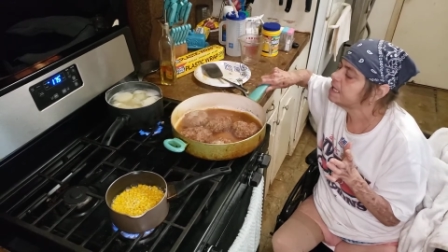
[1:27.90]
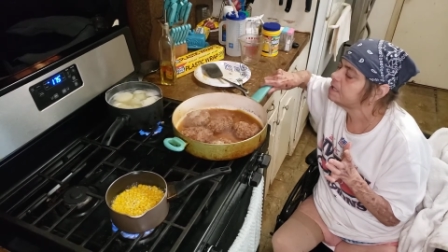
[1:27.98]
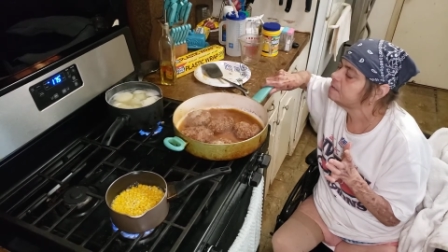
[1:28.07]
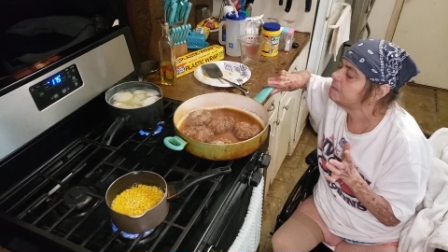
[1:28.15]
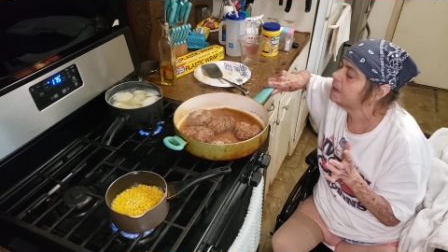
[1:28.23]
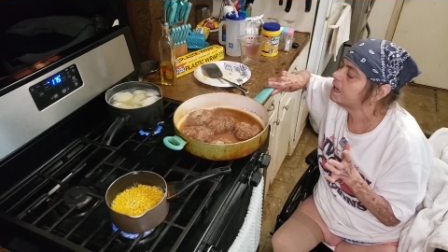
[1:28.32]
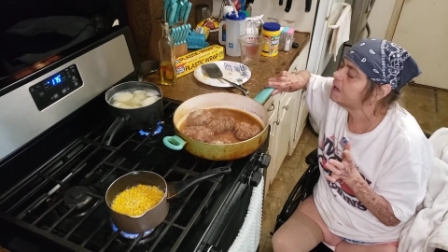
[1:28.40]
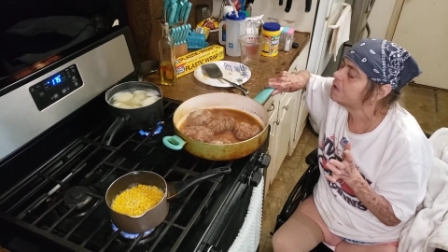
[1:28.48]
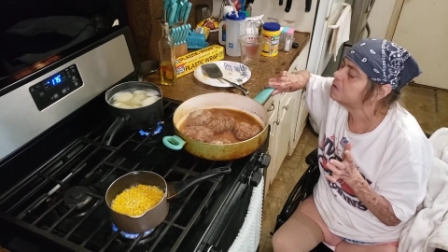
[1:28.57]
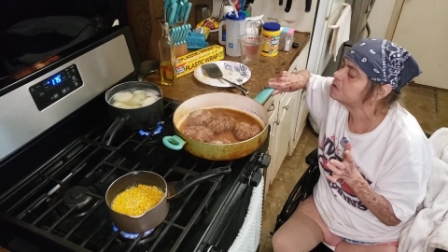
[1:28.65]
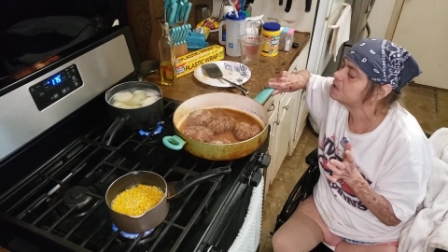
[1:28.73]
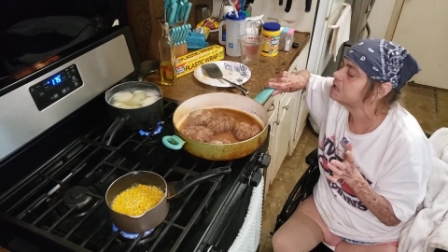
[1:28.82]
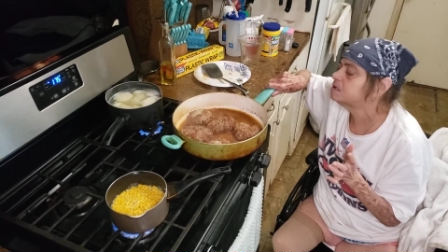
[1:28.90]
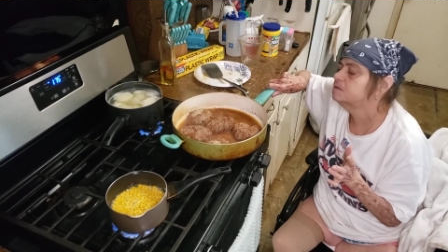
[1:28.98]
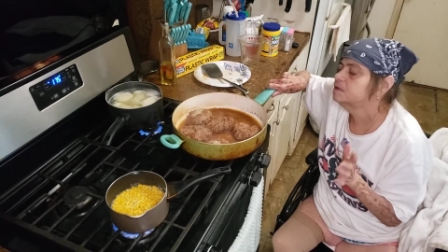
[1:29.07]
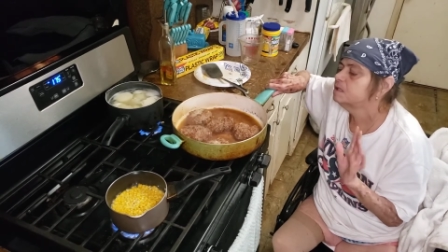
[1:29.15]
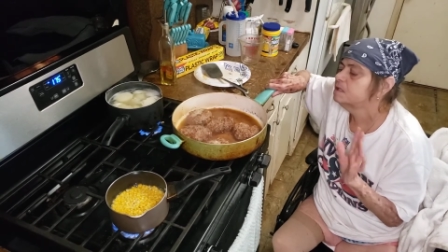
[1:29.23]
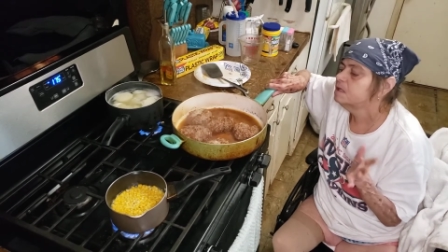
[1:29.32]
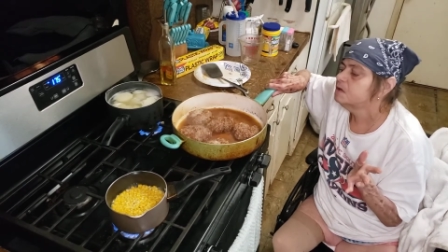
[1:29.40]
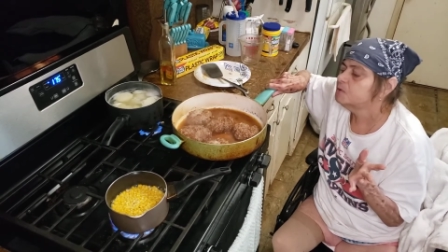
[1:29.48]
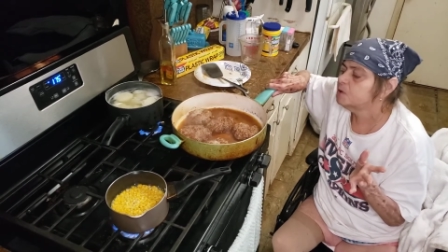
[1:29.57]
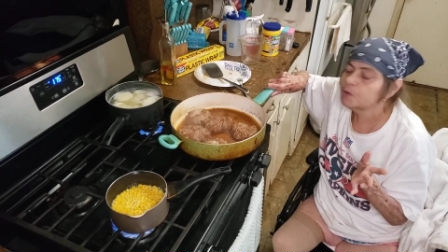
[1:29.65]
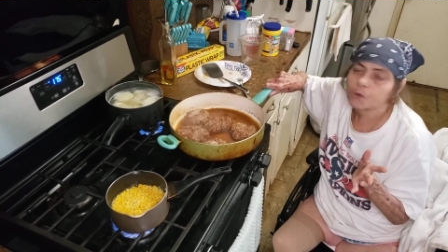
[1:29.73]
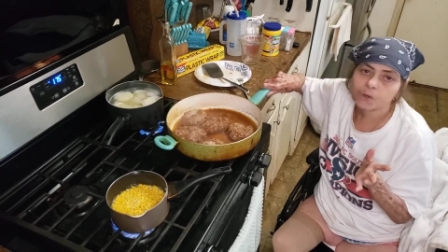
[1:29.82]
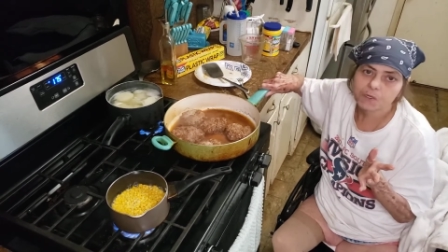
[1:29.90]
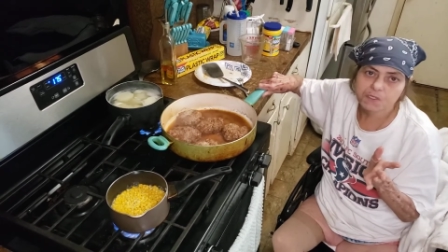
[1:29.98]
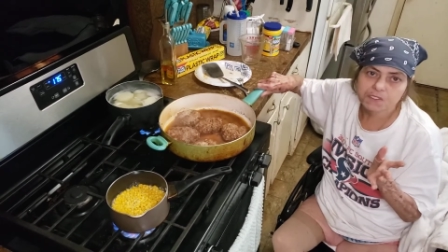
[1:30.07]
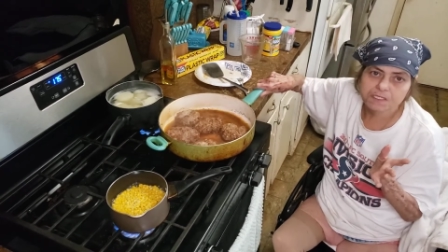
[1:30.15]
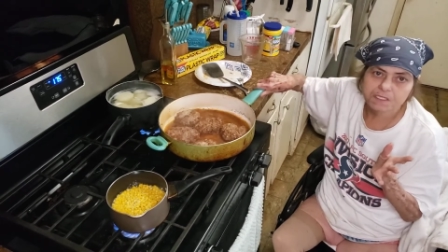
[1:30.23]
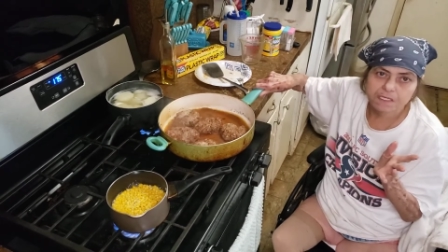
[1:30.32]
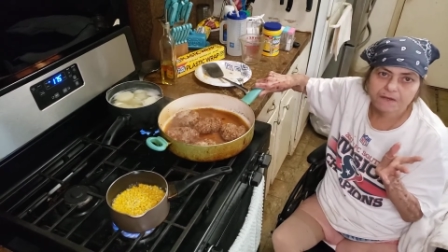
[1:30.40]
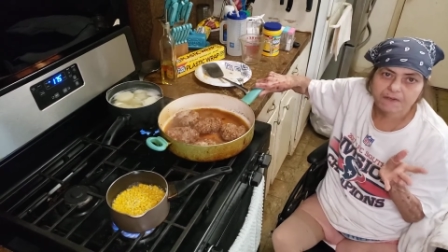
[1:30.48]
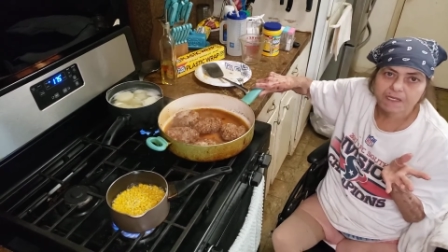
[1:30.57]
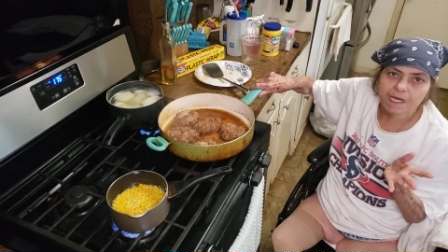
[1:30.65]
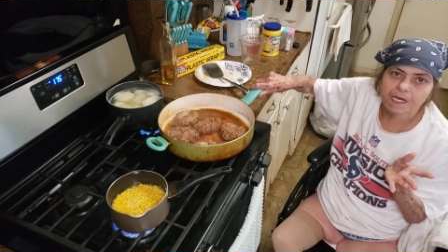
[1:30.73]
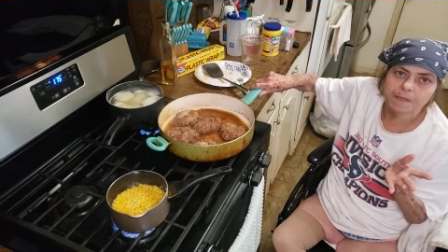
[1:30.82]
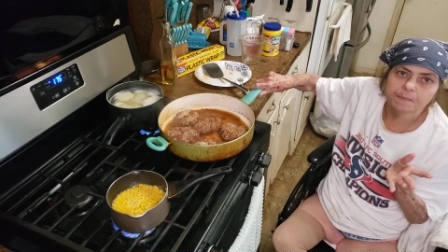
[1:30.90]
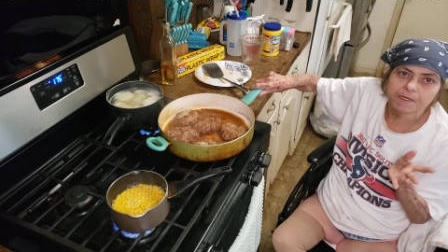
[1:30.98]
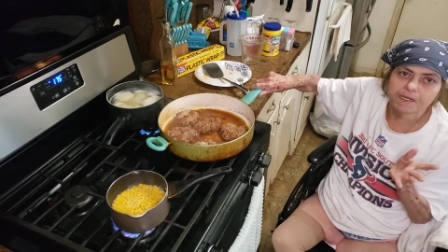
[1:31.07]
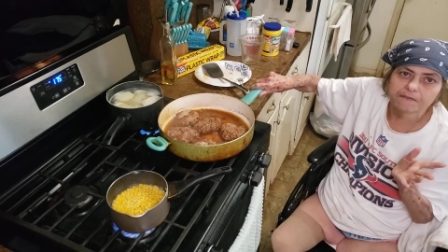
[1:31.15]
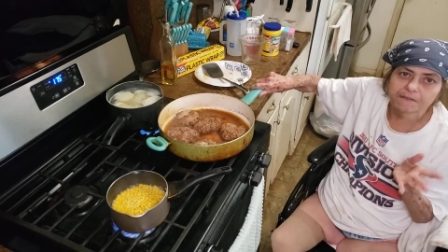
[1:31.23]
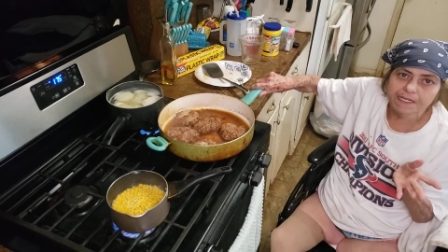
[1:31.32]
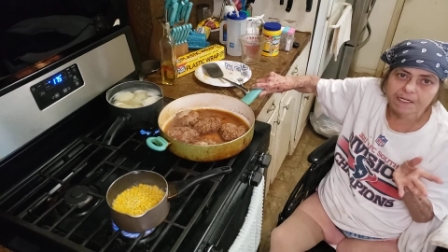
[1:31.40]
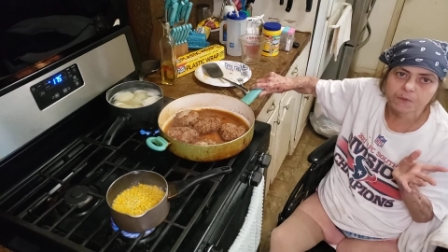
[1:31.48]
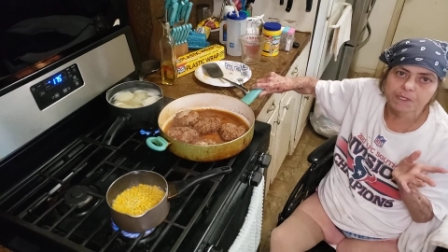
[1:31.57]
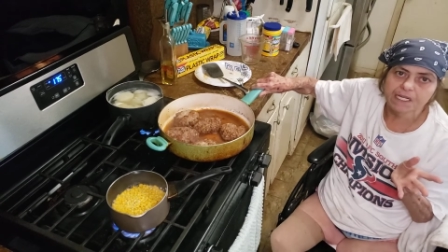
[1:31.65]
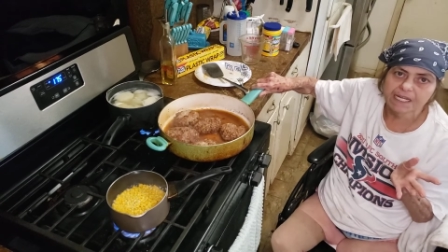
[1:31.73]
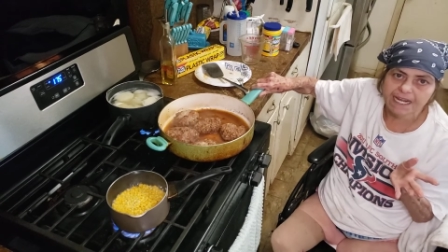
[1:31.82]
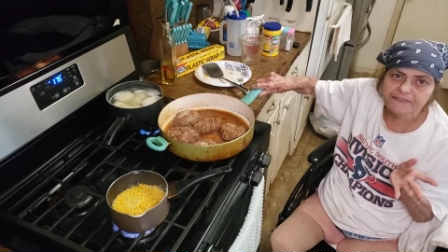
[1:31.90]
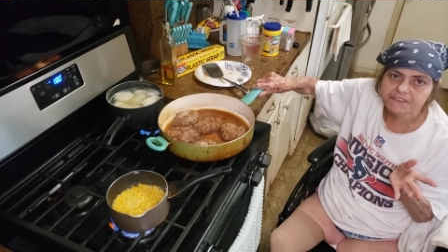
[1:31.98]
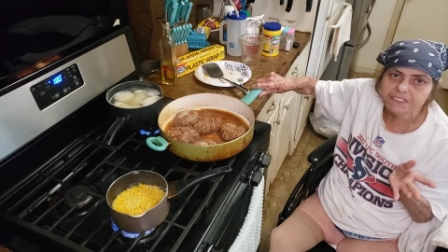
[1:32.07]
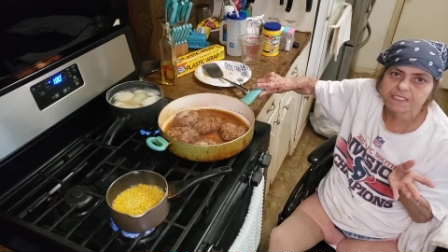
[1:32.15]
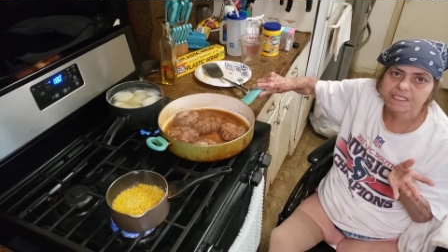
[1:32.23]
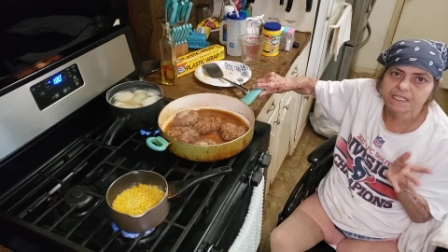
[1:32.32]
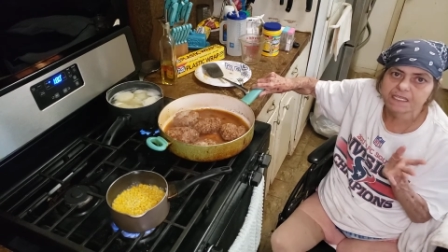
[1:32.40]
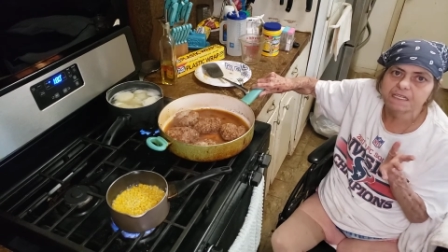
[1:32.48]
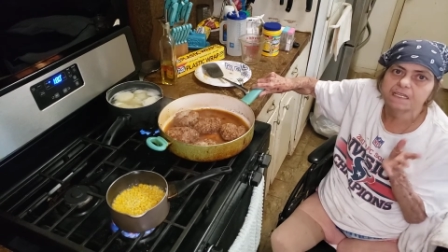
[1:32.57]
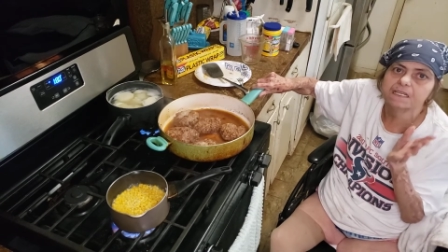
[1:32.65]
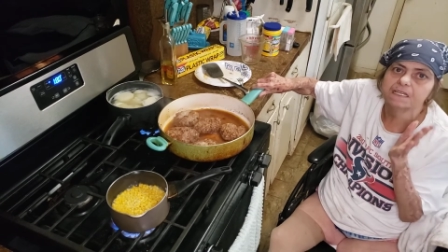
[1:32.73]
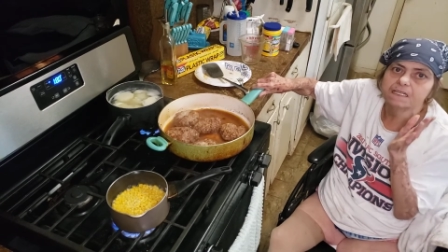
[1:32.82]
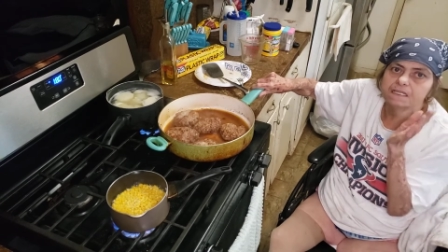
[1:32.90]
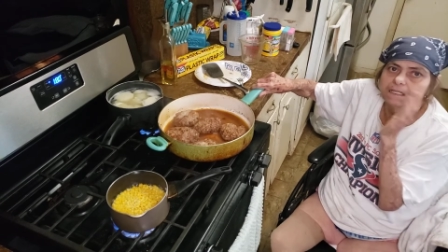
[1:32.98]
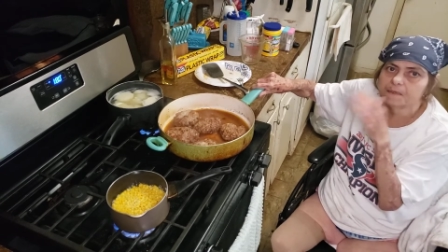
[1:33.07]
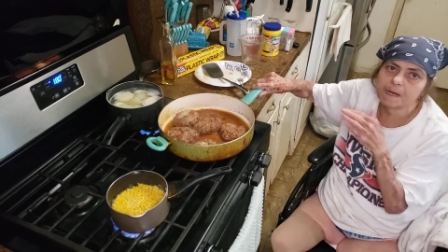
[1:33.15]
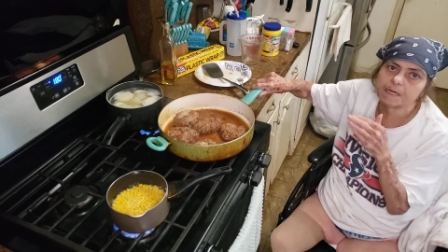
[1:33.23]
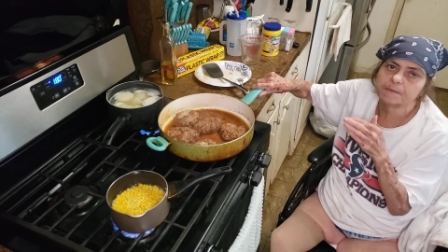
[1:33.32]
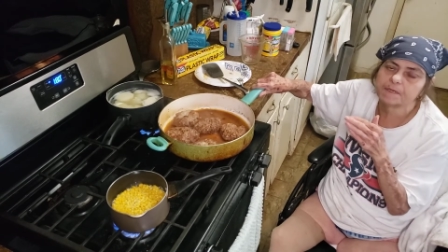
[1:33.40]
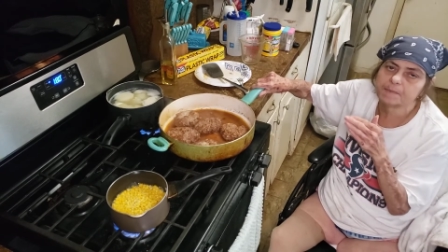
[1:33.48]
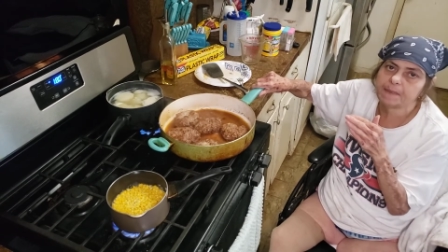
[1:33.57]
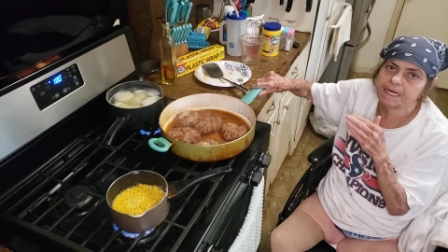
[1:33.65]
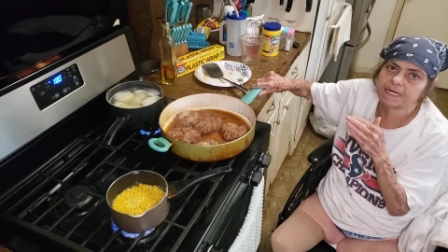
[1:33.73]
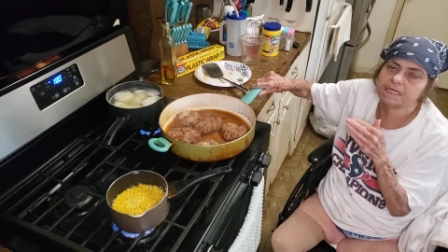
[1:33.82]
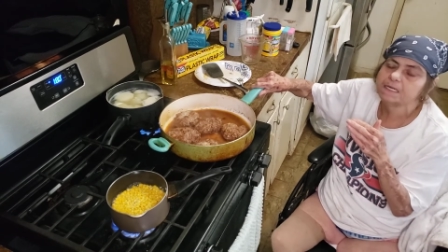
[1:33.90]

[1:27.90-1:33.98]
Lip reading: about 3/4 of a cup of liquid left in the bottom of the pan.